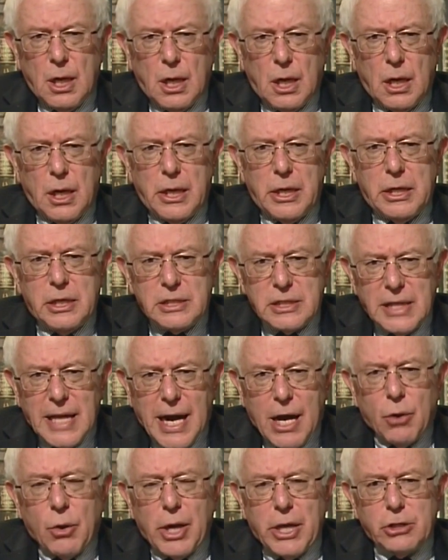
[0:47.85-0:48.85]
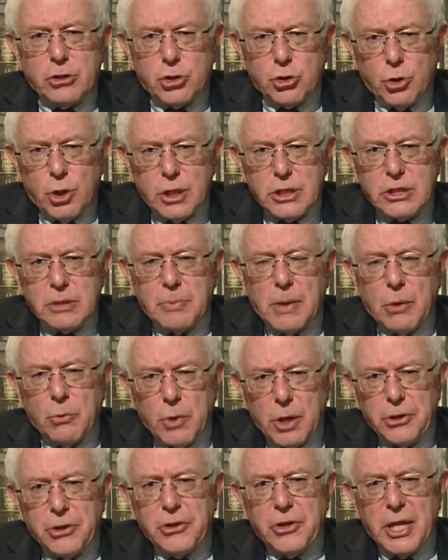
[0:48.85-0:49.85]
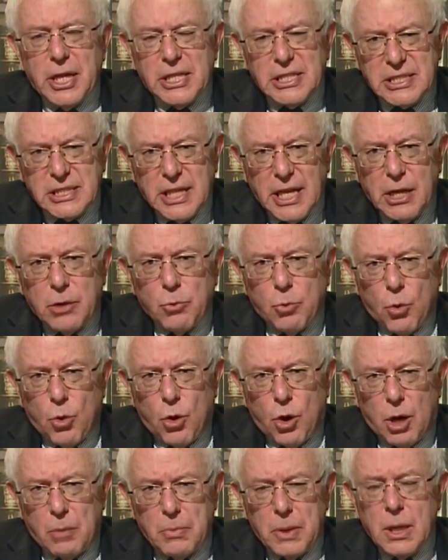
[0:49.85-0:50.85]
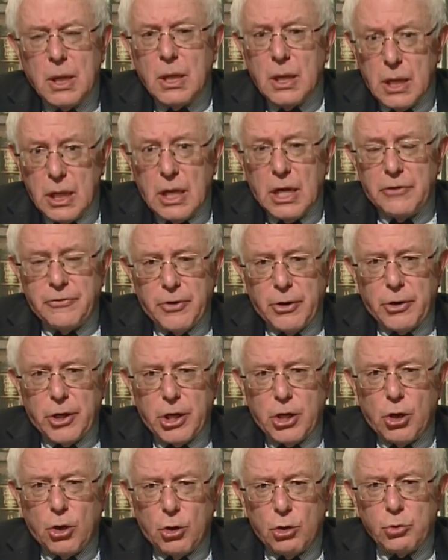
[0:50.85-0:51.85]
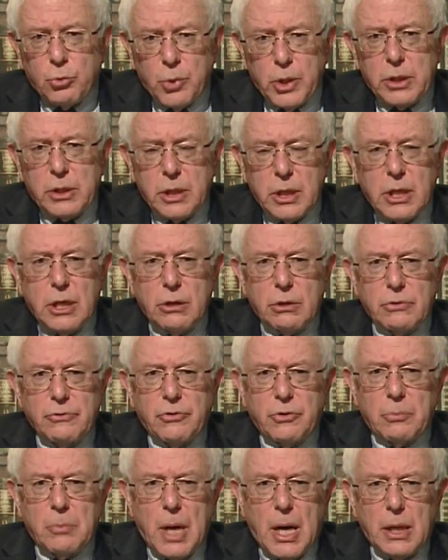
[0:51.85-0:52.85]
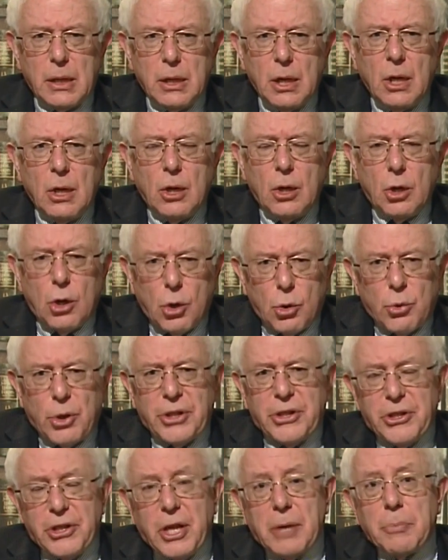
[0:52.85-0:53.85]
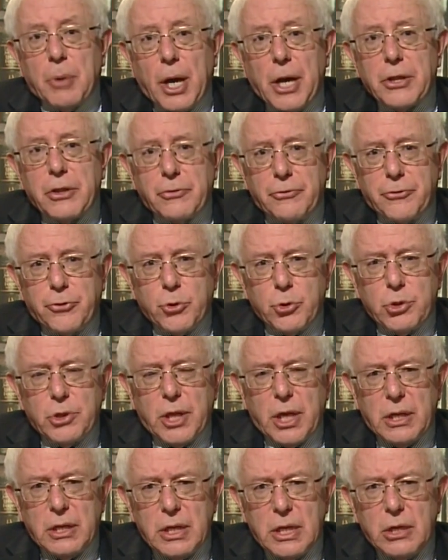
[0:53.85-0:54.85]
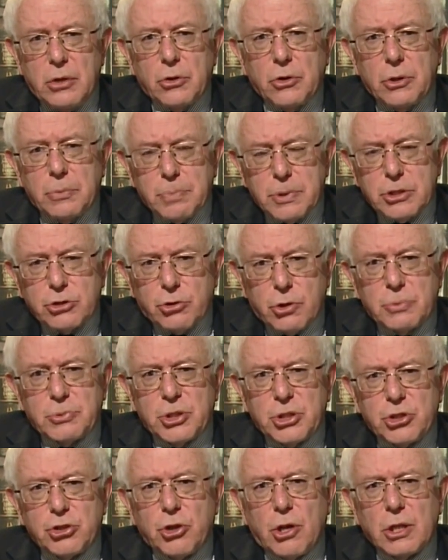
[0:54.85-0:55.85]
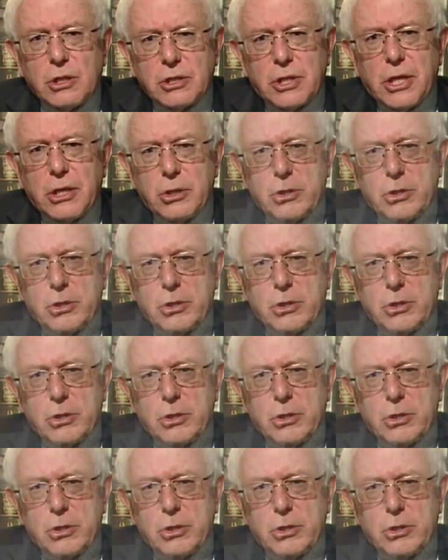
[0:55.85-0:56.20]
it is now a choice about whether they stay warm in a very cold winter here in Vermont, or whether they buy the food they need or the prescription drugs they